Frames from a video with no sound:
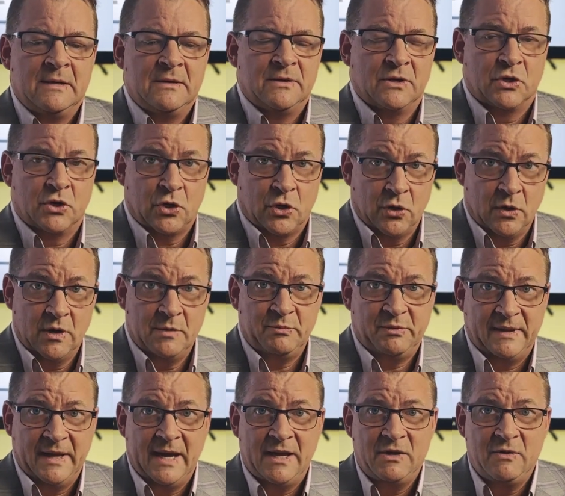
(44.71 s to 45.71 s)
the current
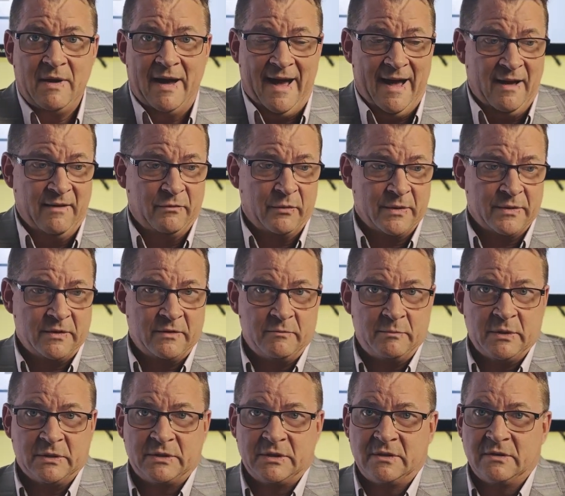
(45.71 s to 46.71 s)
plan you have, whether you
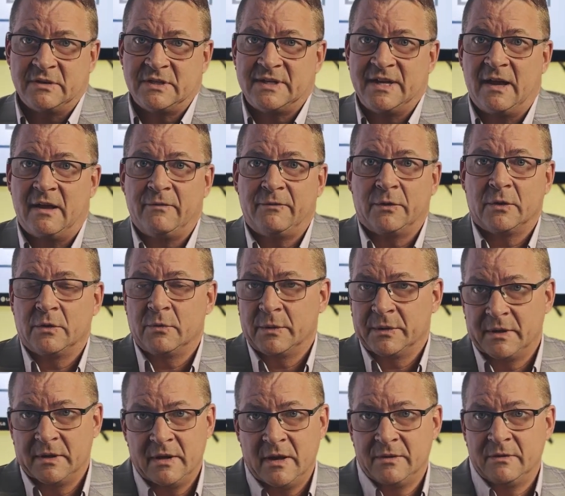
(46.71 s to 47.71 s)
built it yourself or you're
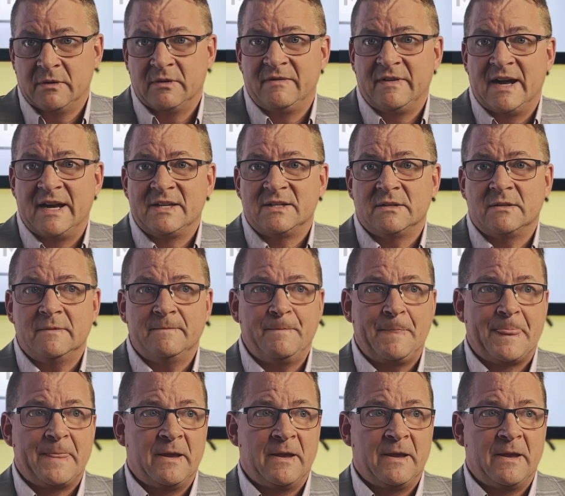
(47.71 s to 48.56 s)
with another advisor,